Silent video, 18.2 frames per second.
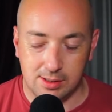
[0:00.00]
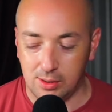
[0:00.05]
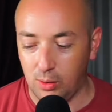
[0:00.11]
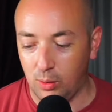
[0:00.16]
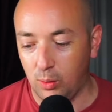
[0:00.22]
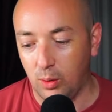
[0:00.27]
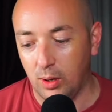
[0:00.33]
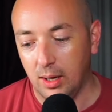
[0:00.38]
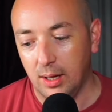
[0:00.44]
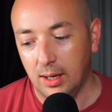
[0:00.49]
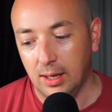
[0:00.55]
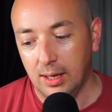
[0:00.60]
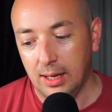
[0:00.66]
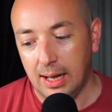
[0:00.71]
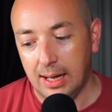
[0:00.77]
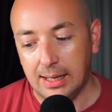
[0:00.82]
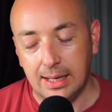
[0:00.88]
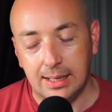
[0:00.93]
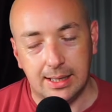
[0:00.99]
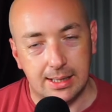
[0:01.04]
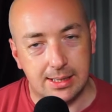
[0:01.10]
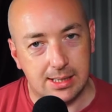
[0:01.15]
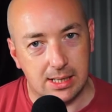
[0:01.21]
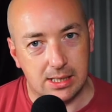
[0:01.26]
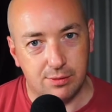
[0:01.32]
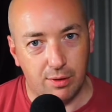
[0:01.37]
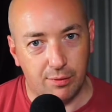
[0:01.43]
So an
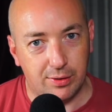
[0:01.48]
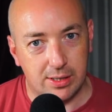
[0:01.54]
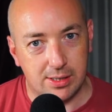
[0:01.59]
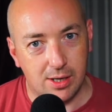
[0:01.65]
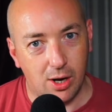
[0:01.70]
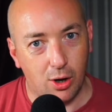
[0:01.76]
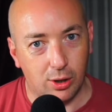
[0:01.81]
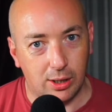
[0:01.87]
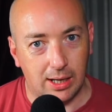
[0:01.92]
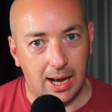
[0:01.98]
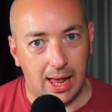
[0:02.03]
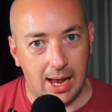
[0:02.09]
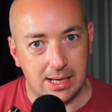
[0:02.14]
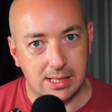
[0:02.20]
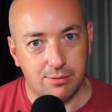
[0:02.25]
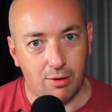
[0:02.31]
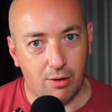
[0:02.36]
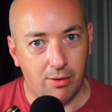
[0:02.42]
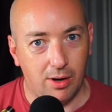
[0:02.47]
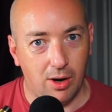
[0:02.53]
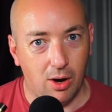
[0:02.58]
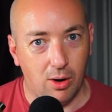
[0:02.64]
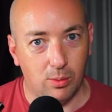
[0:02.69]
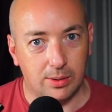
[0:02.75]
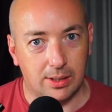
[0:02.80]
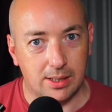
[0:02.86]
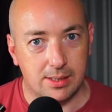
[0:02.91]
18650 is not going to last very
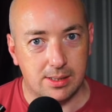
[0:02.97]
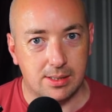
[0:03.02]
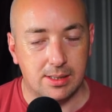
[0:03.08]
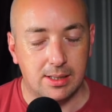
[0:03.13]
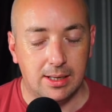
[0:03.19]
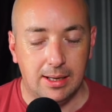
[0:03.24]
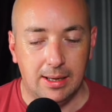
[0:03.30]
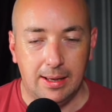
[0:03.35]
long with this.